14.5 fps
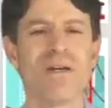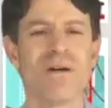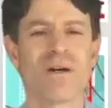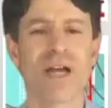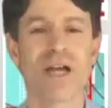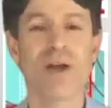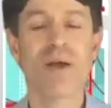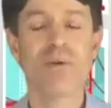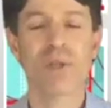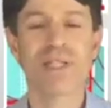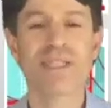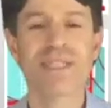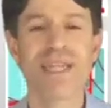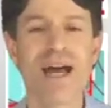Great. Well,
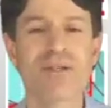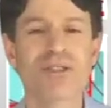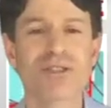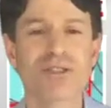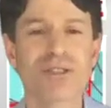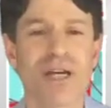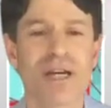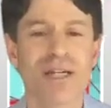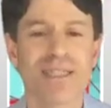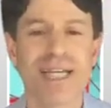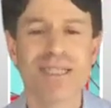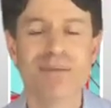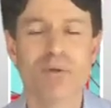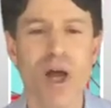let's now
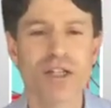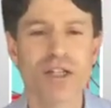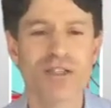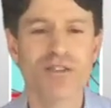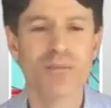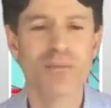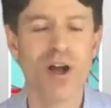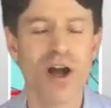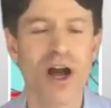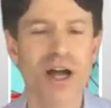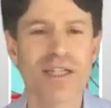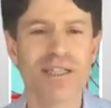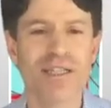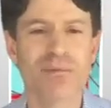take some questions from our
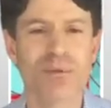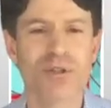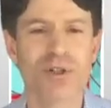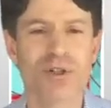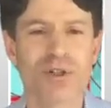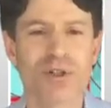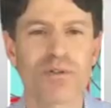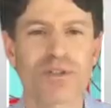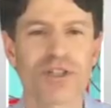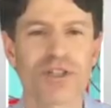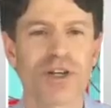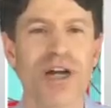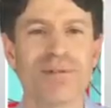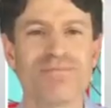audience and we'll turn it over to Sean.